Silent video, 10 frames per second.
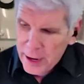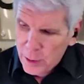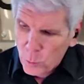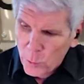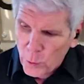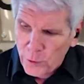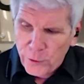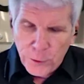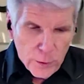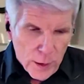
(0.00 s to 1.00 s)
And what
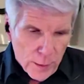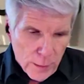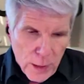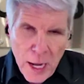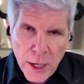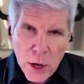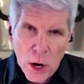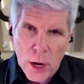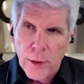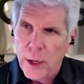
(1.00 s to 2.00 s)
we've landed
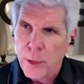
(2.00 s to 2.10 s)
on,